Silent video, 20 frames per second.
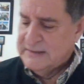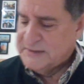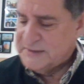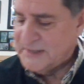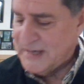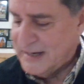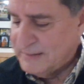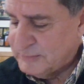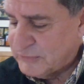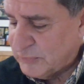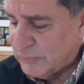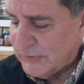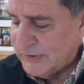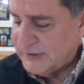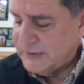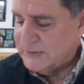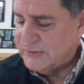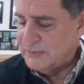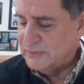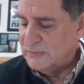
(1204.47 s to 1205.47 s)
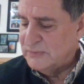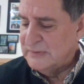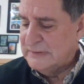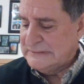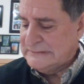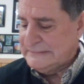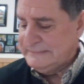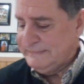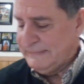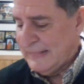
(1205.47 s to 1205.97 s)
Psalm 22
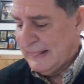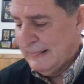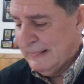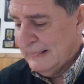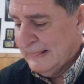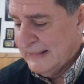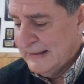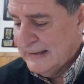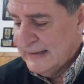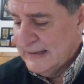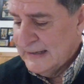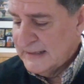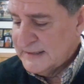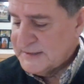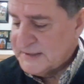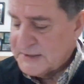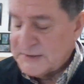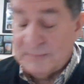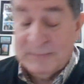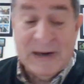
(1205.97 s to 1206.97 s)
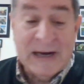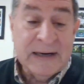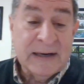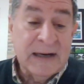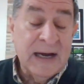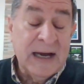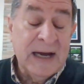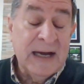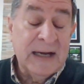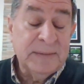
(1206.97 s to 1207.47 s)
says, my
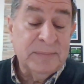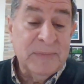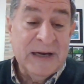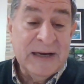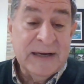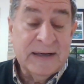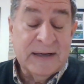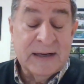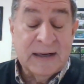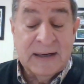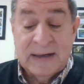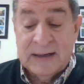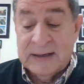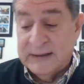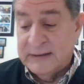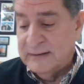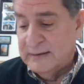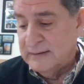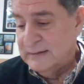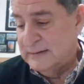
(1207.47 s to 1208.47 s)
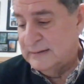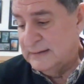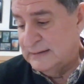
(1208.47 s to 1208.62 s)
God,